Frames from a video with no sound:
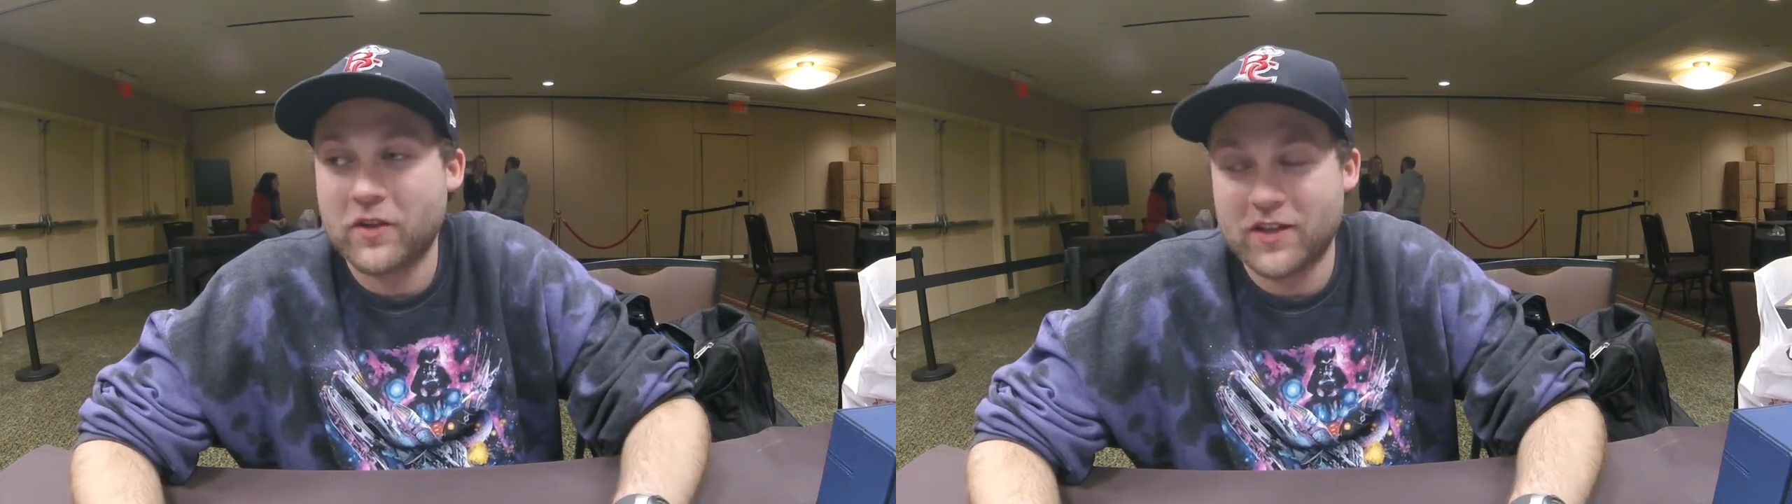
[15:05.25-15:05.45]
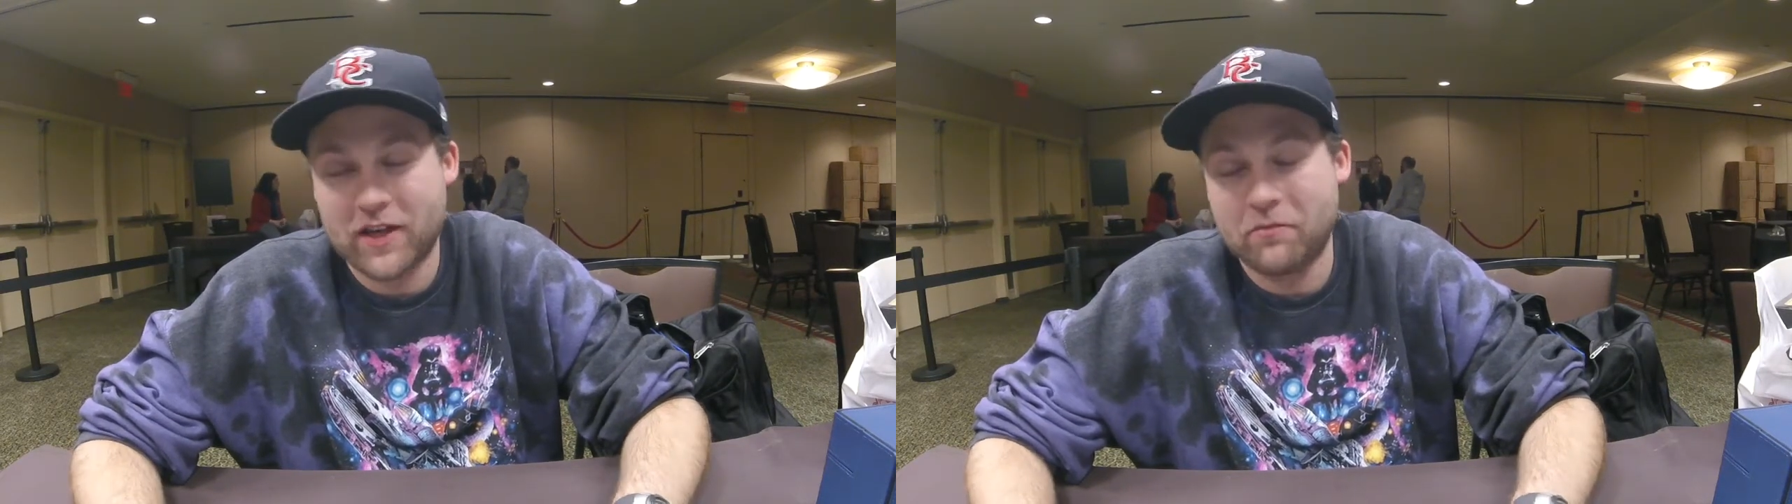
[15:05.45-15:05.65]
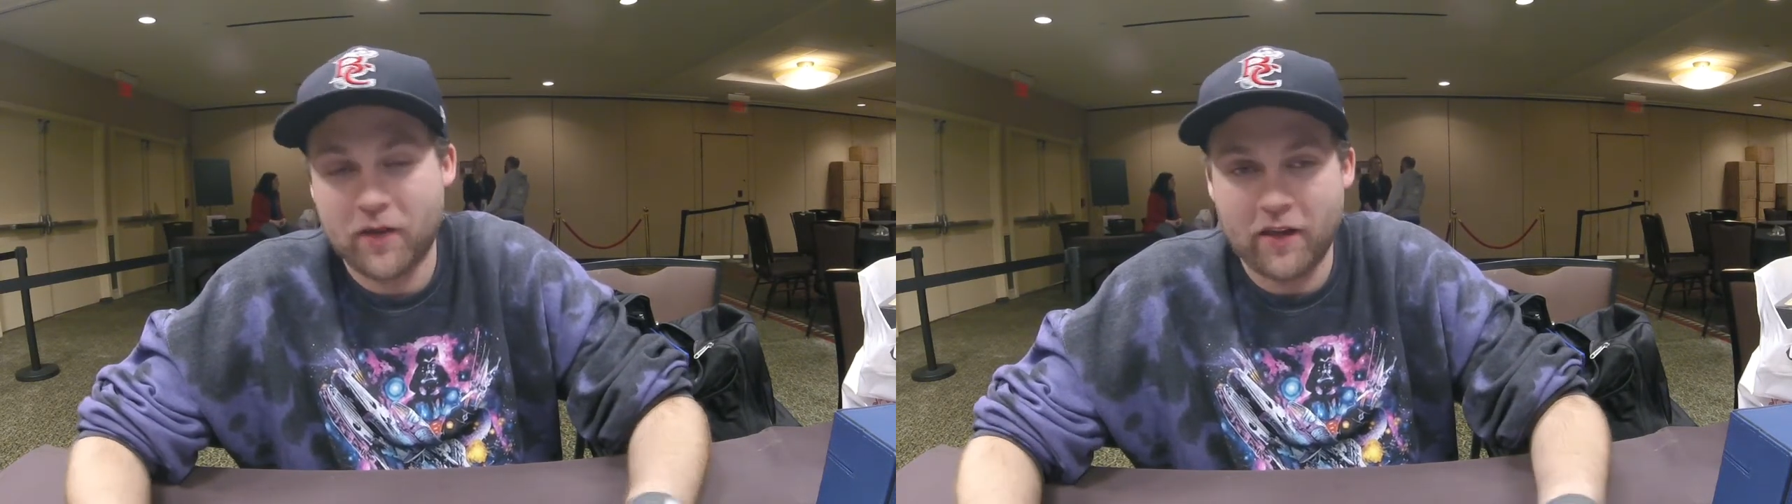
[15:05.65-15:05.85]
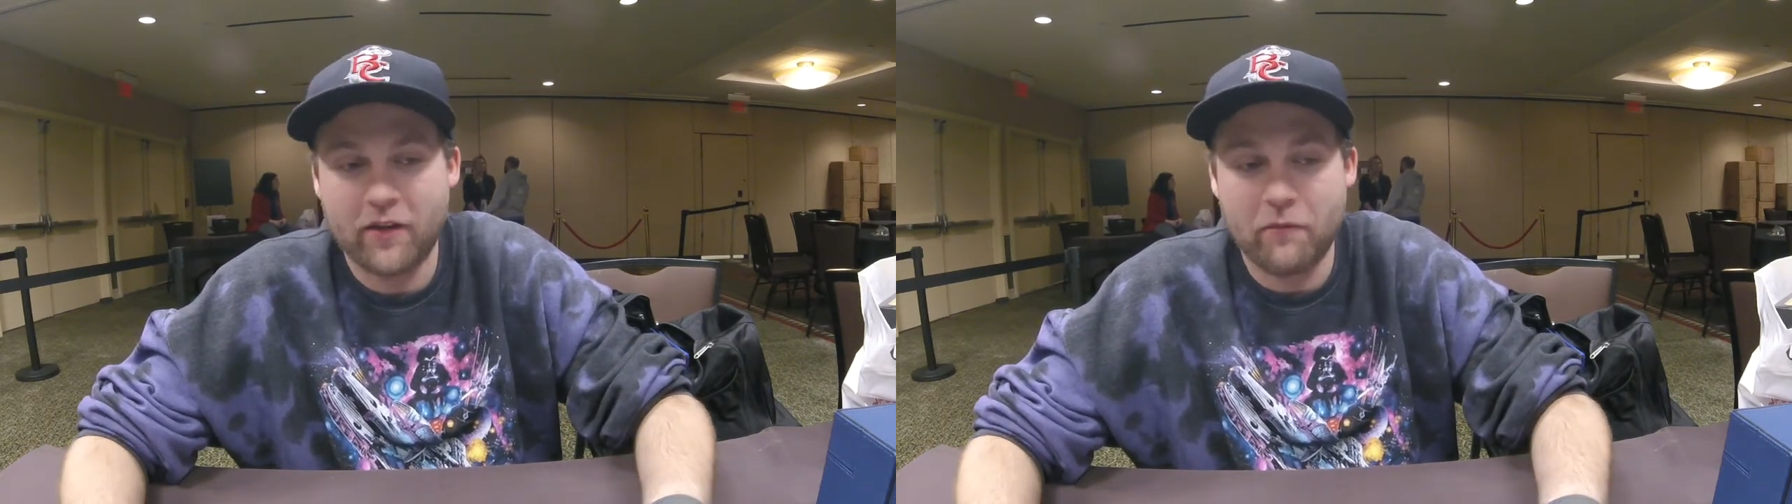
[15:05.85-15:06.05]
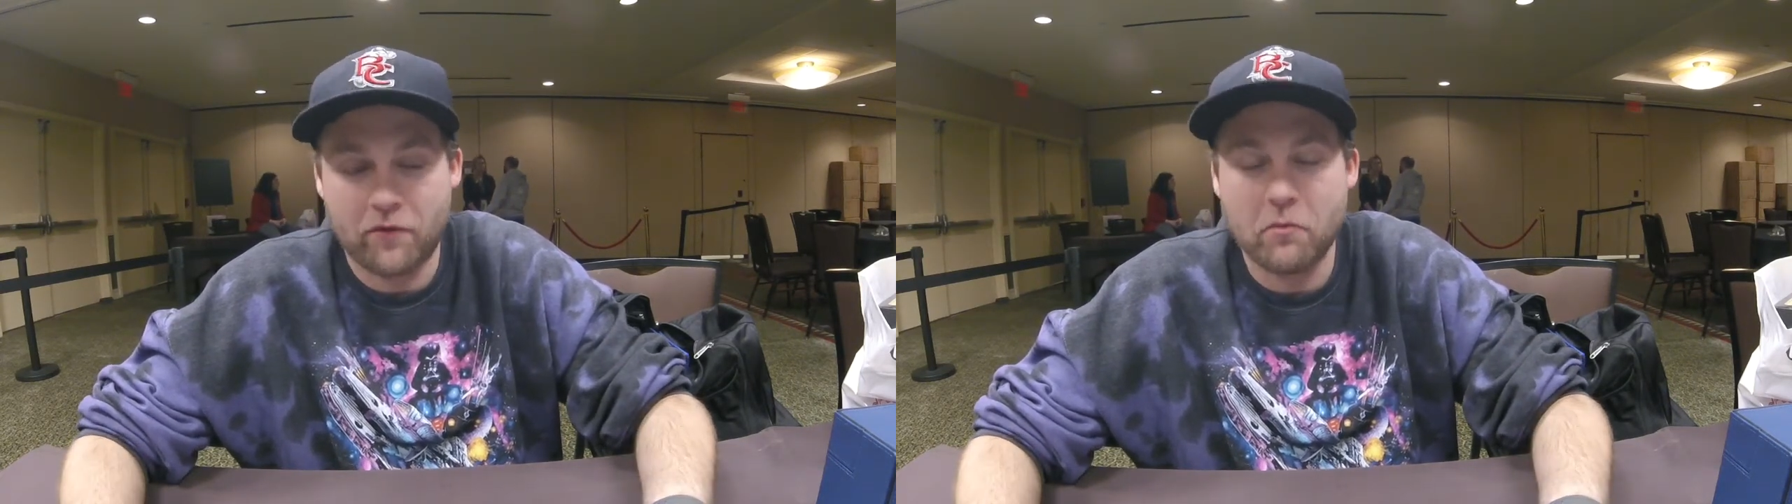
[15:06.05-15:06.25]
because
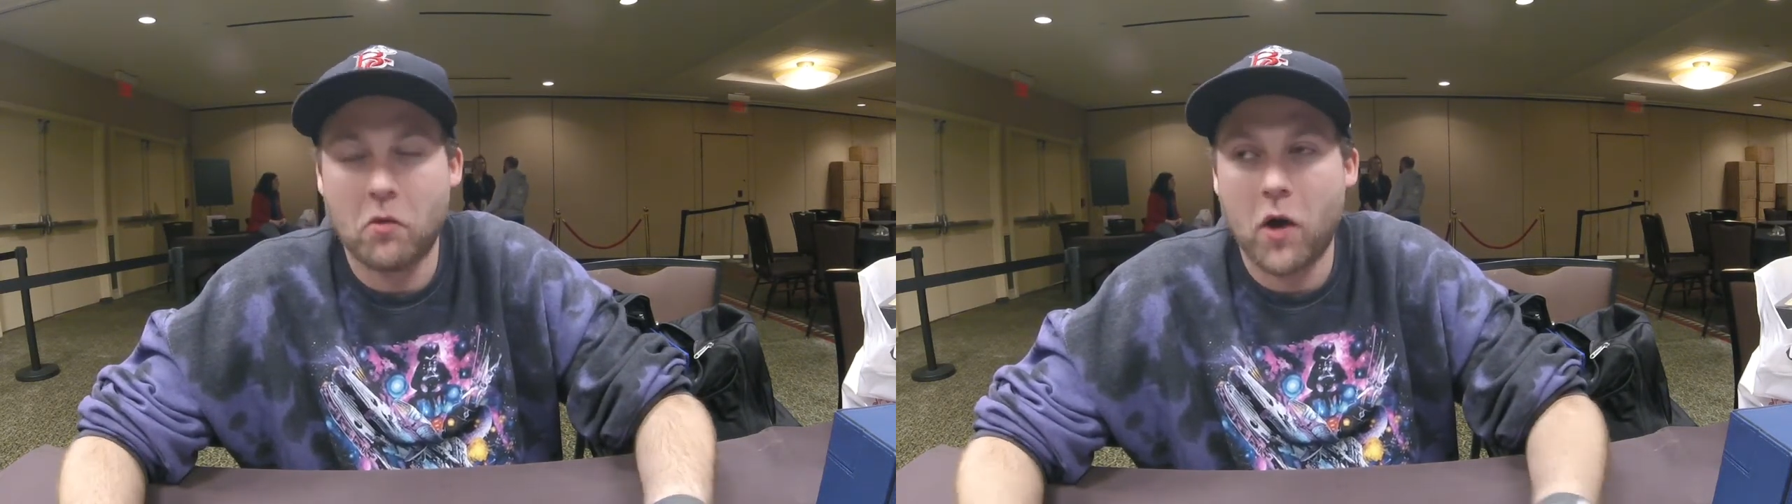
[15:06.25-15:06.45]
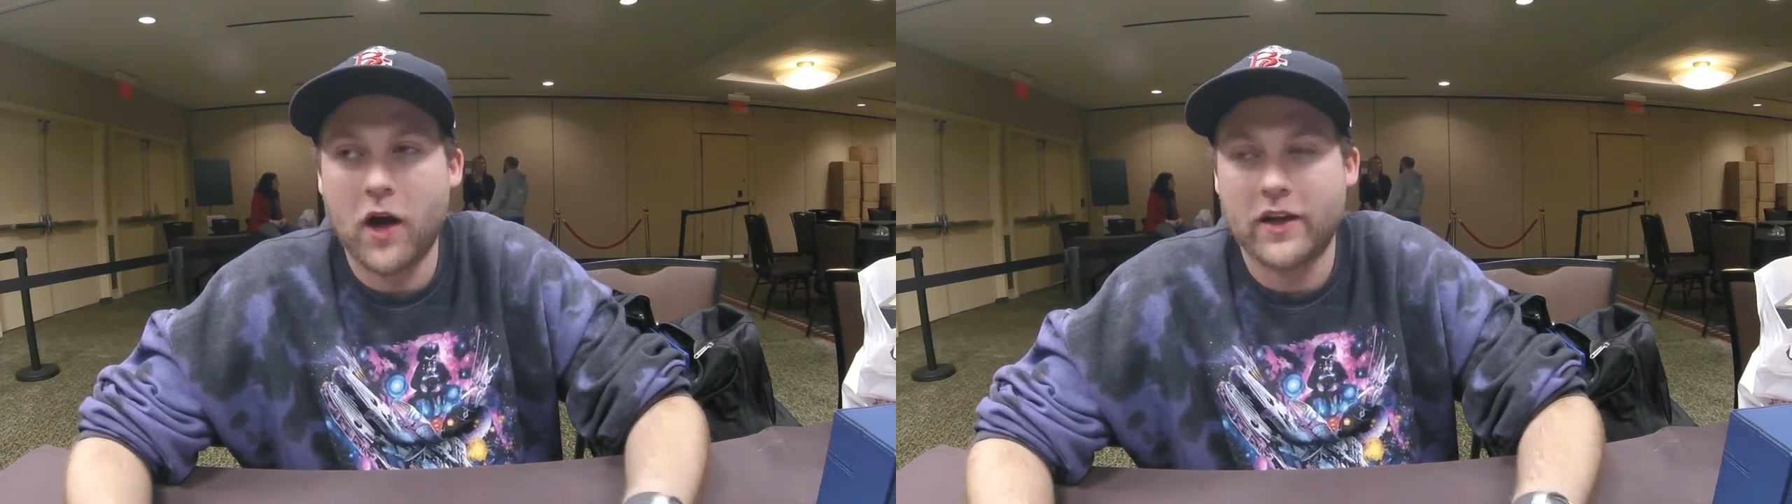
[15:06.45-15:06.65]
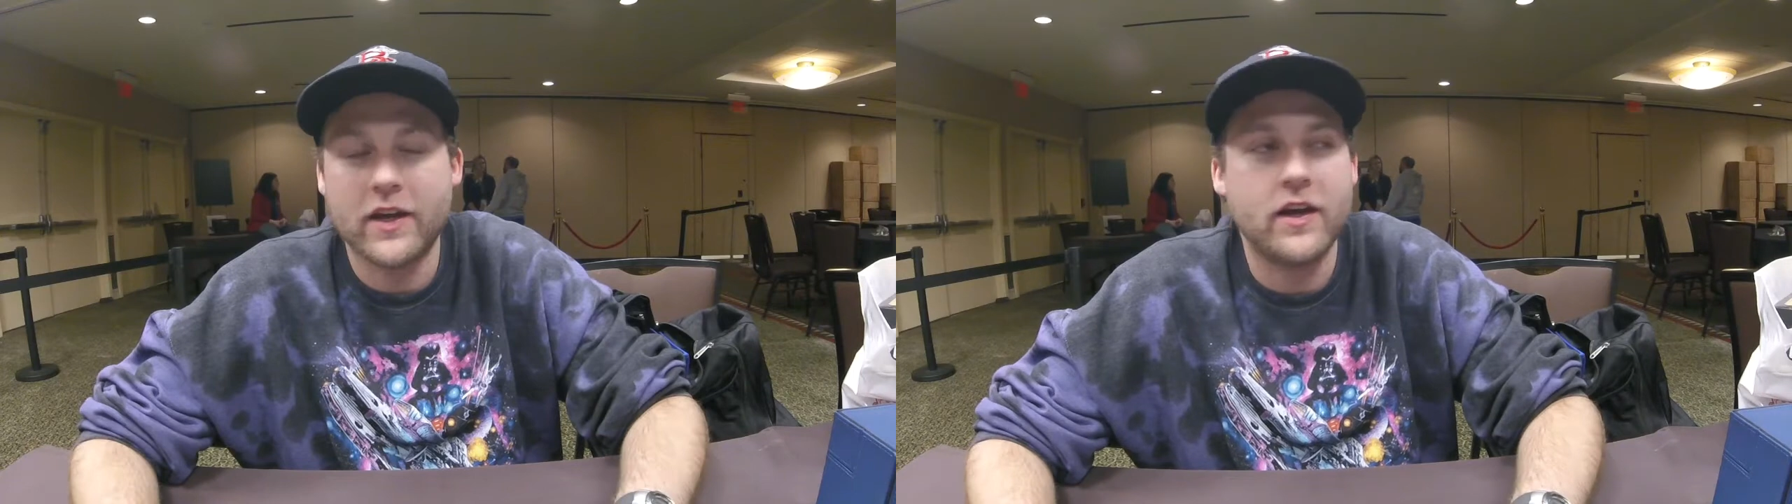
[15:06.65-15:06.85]
I'm from Milwaukee.